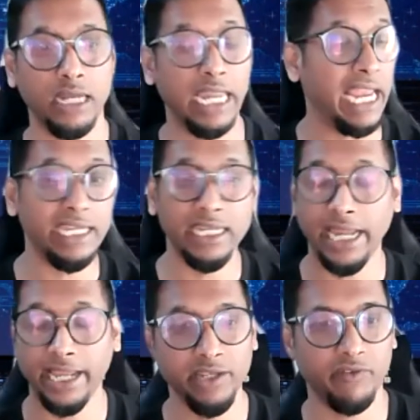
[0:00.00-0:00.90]

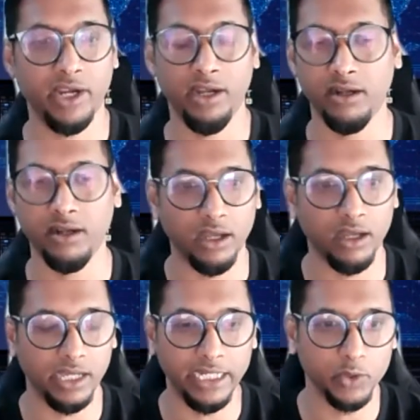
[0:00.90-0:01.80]
anywhere
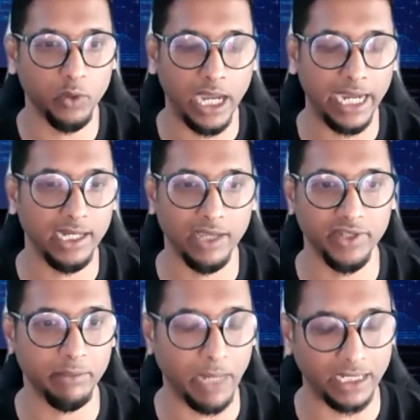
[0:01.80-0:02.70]
into a high level
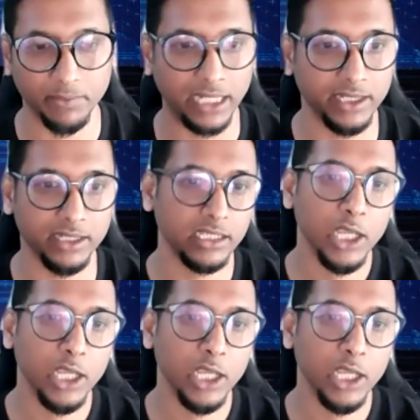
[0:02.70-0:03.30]
in mathematics,